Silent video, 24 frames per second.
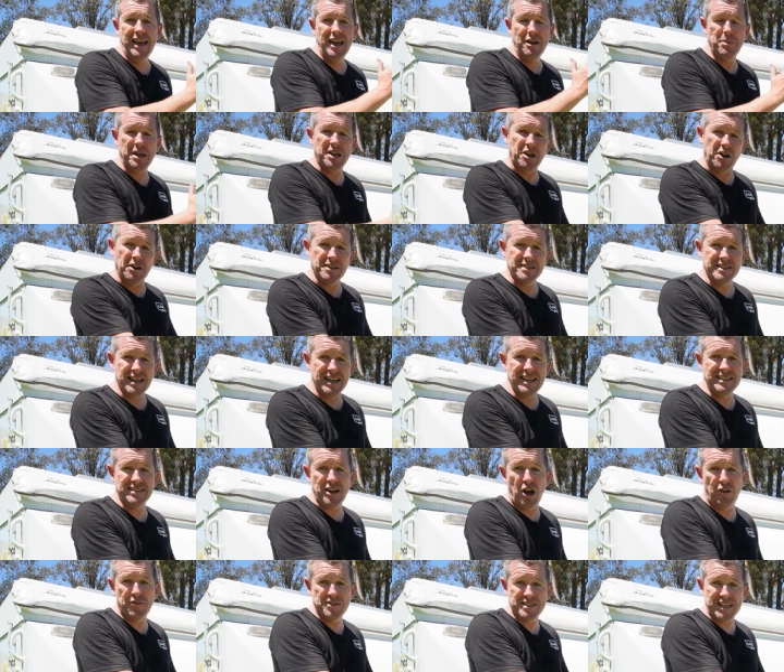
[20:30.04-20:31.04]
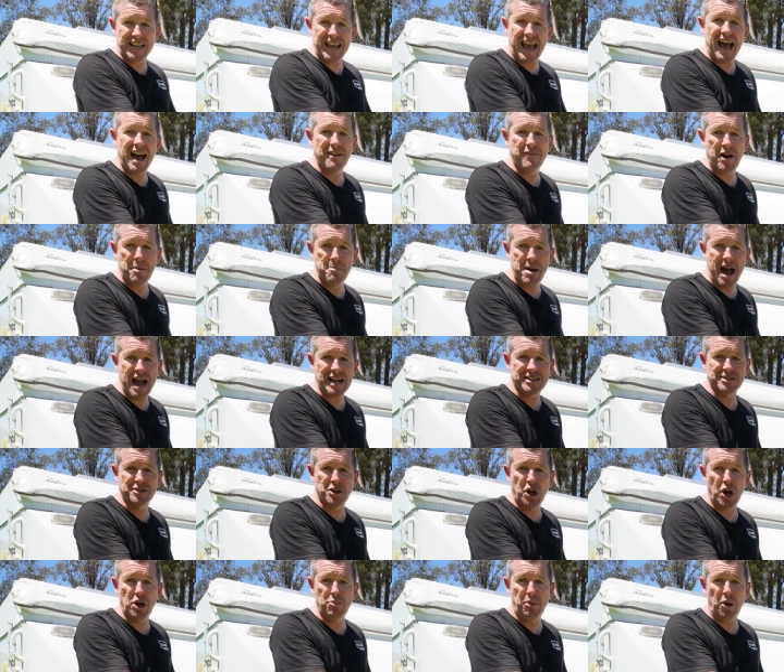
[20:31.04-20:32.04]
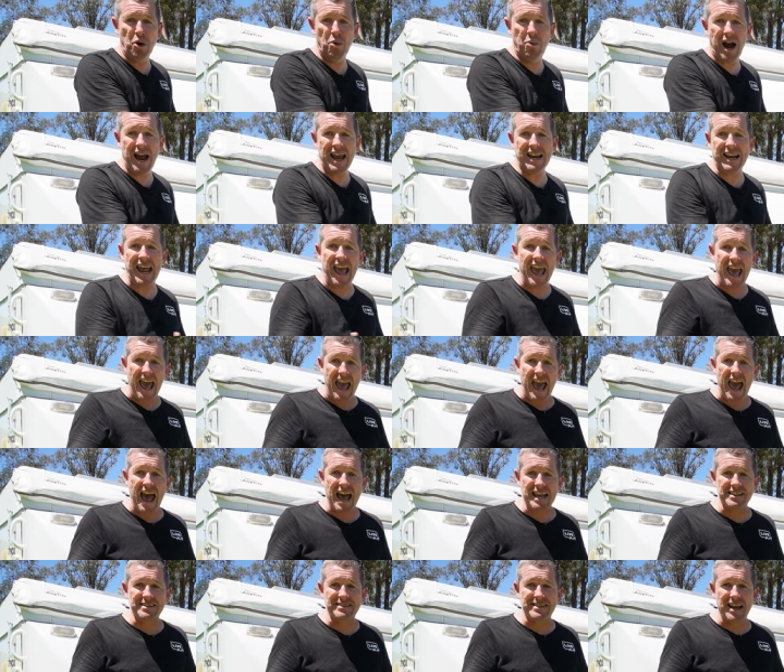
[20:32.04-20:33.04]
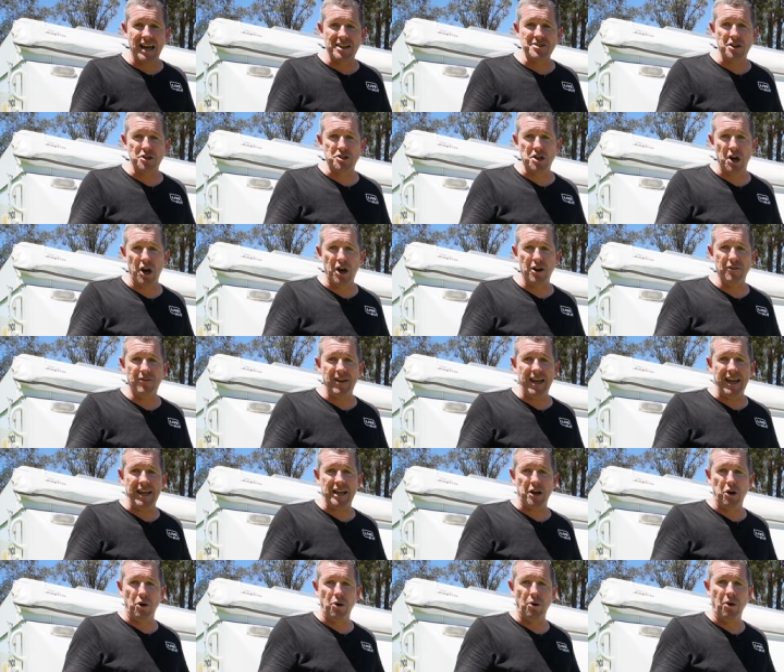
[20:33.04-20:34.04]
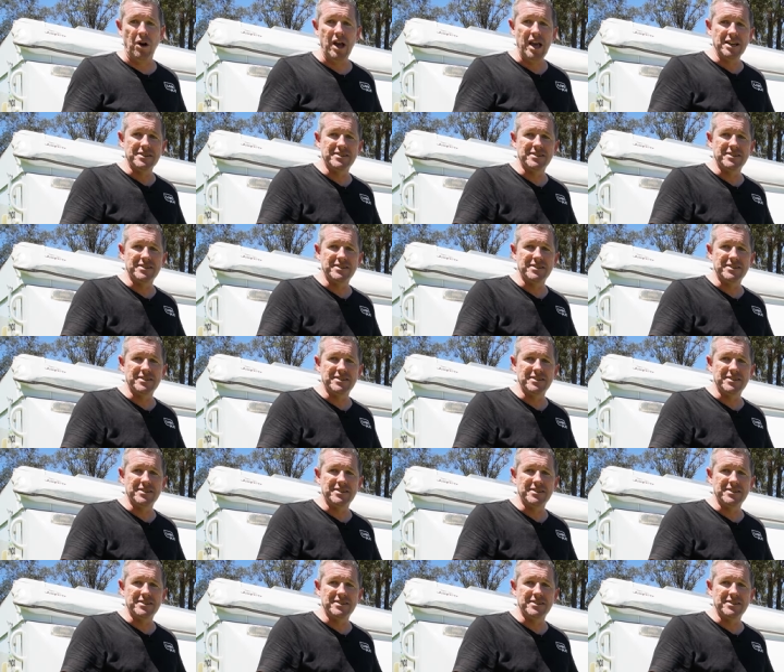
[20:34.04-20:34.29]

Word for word: because these obviously have a max tow ball weight, as does your tow vehicle.